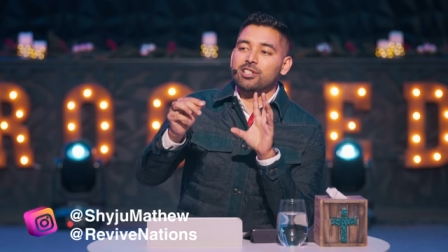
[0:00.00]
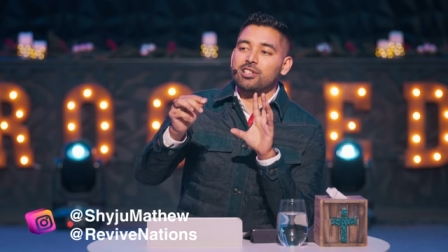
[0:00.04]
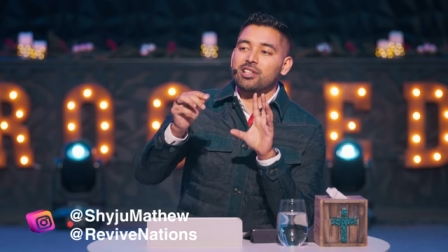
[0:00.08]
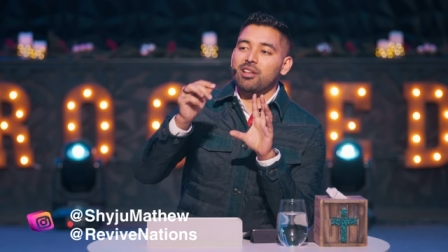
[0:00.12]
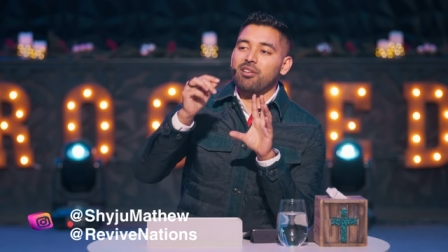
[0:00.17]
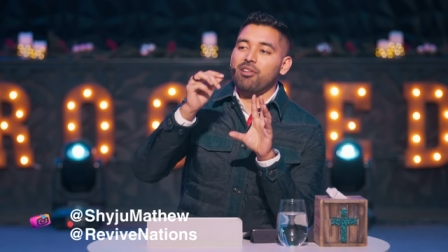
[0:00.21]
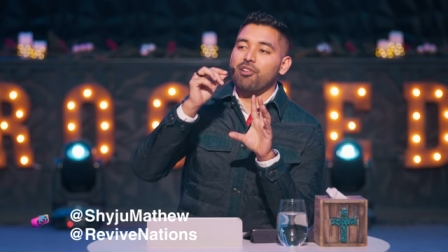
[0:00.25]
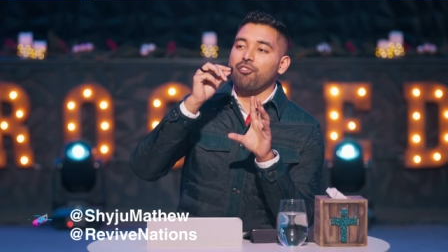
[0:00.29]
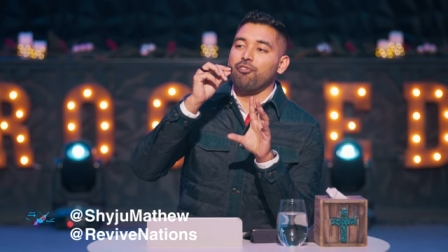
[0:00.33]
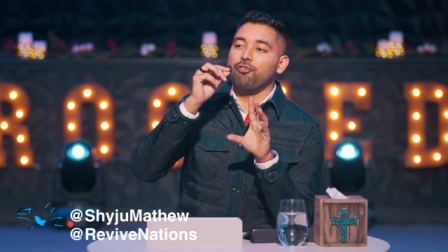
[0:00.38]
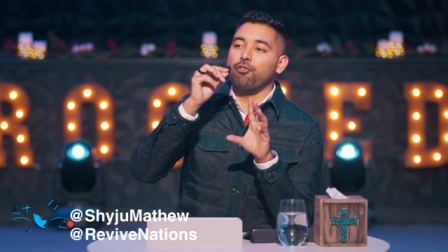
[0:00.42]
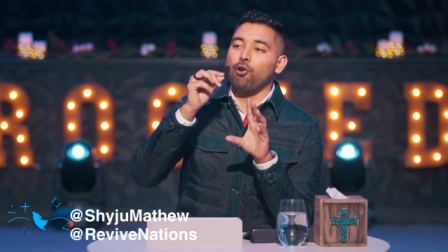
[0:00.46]
they
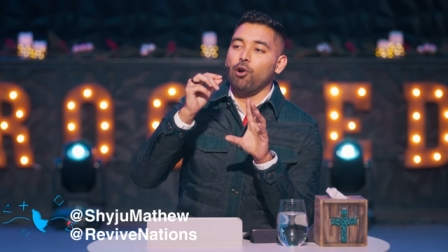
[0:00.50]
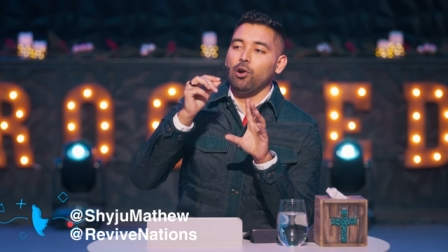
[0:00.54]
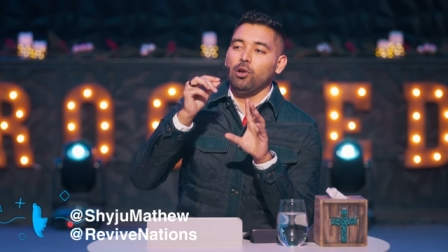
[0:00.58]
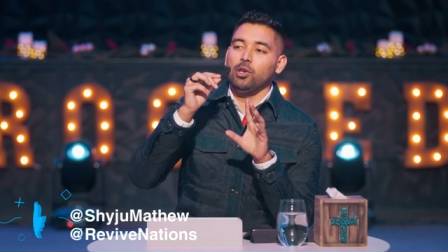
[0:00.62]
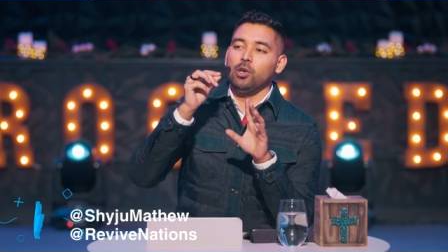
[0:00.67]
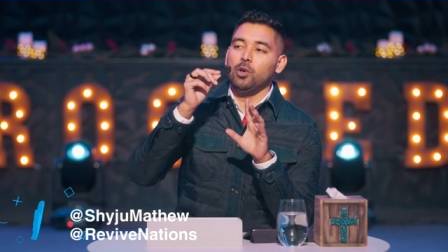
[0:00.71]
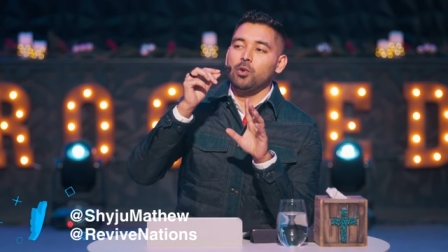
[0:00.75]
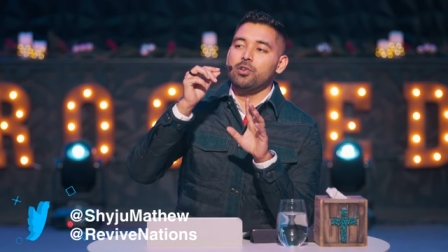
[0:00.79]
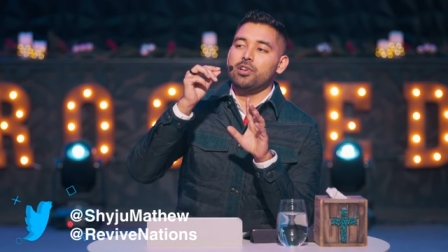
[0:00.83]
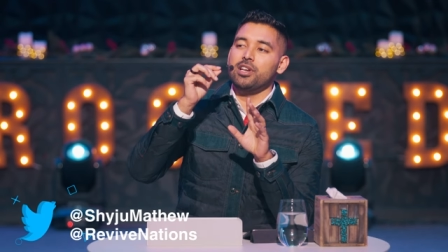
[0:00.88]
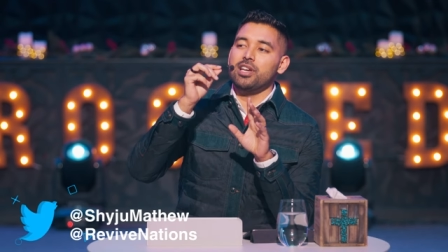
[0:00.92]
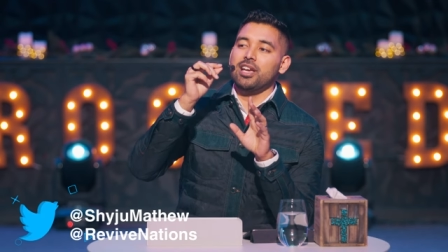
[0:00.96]
were
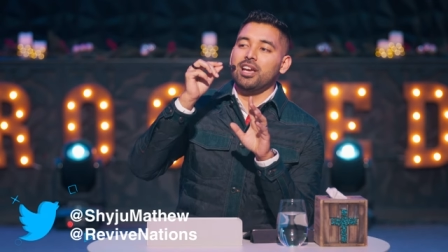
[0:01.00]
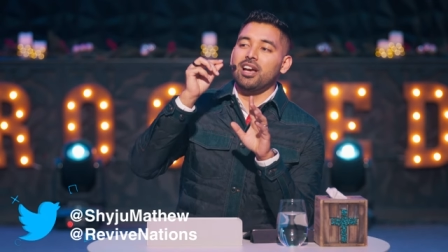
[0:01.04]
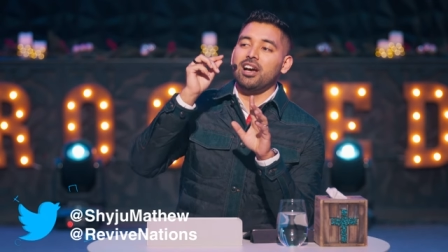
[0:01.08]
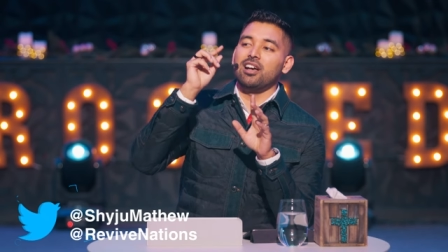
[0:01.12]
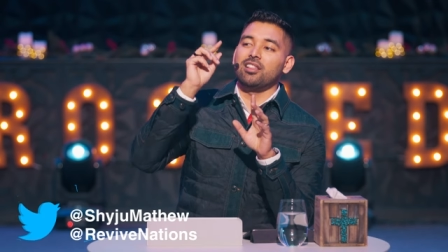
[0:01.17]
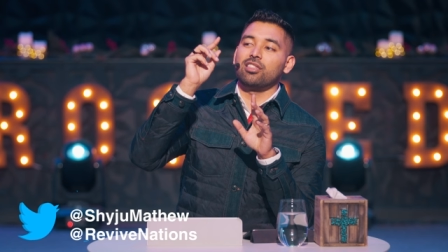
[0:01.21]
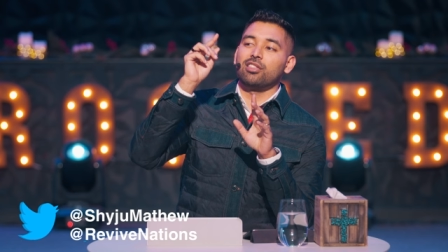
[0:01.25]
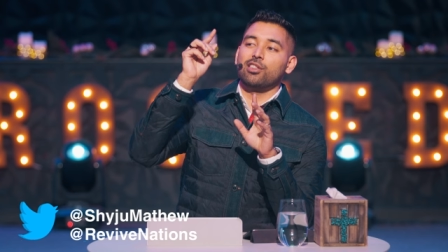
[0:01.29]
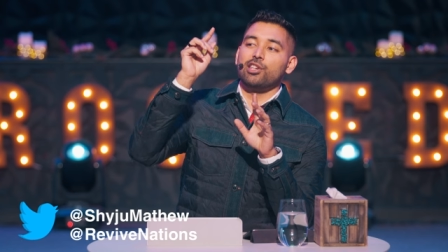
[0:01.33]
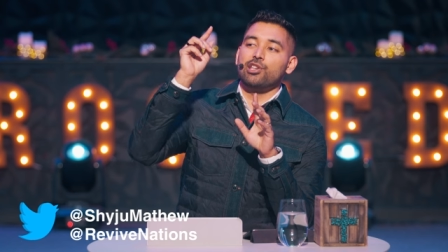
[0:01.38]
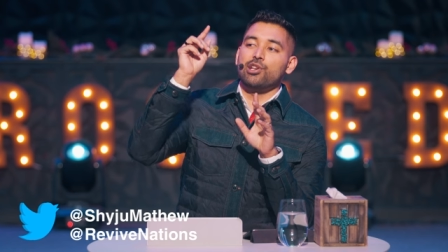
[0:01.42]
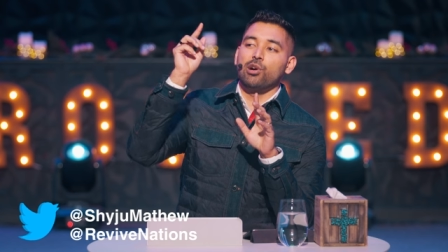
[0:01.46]
following a
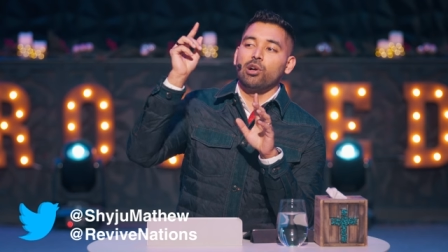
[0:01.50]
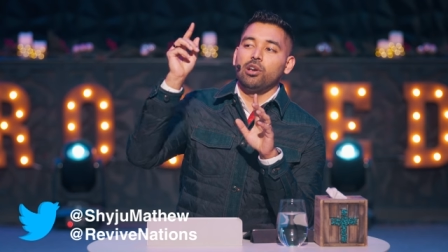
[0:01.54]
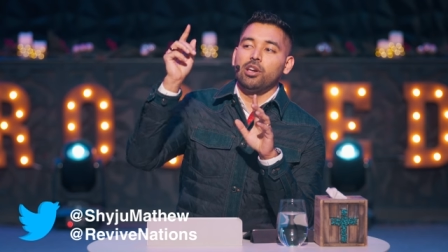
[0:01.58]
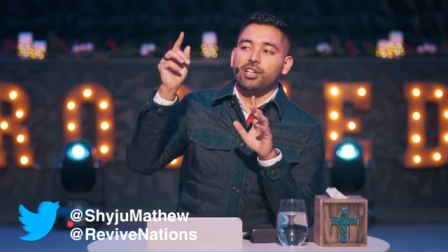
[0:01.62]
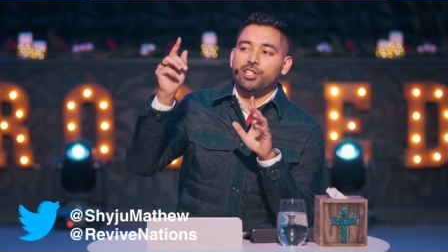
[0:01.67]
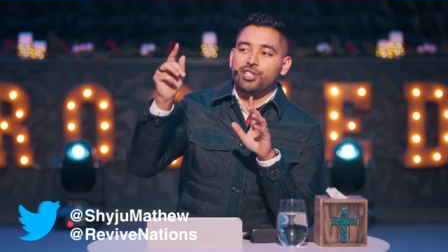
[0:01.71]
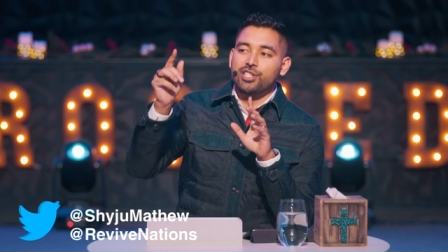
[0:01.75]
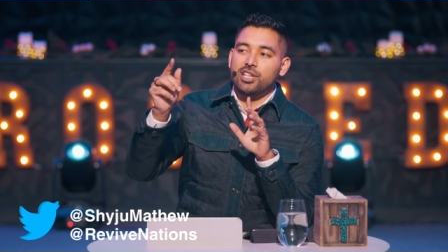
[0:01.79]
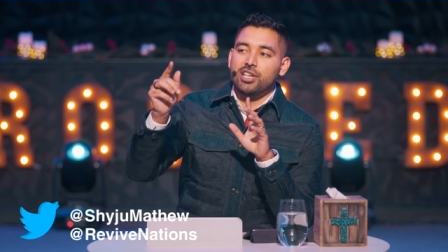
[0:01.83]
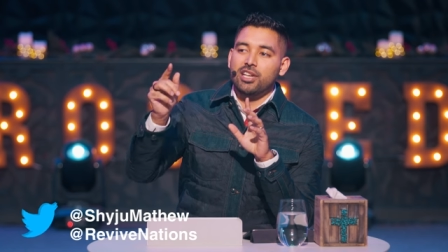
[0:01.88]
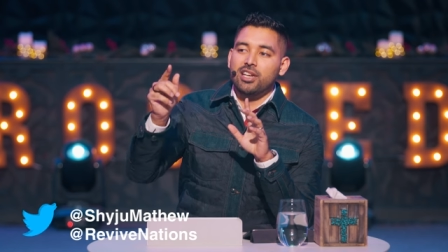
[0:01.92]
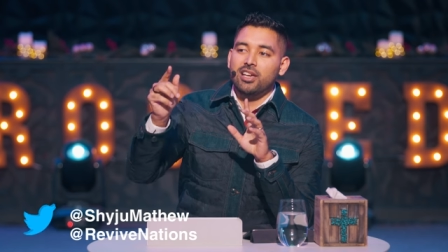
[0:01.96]

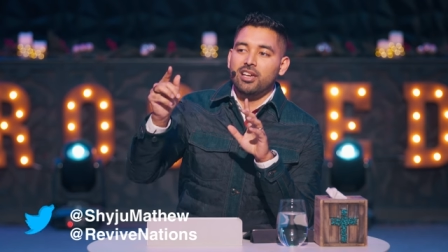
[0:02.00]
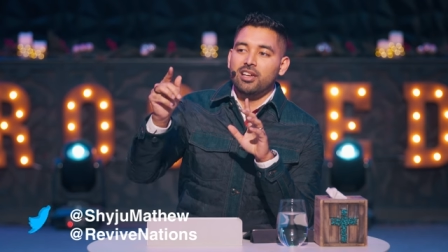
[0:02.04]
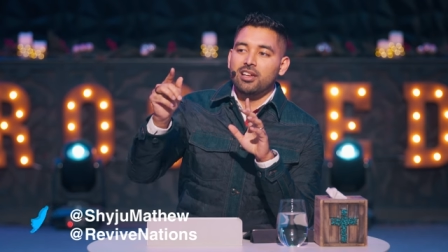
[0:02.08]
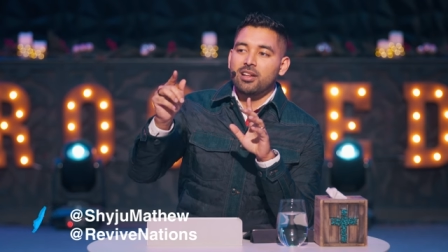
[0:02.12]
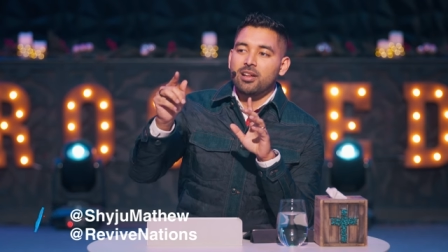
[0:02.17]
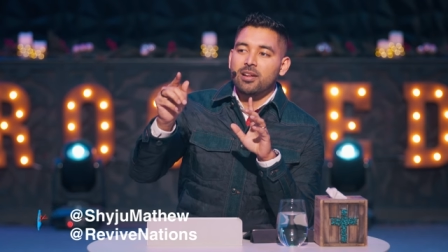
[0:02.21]
theology.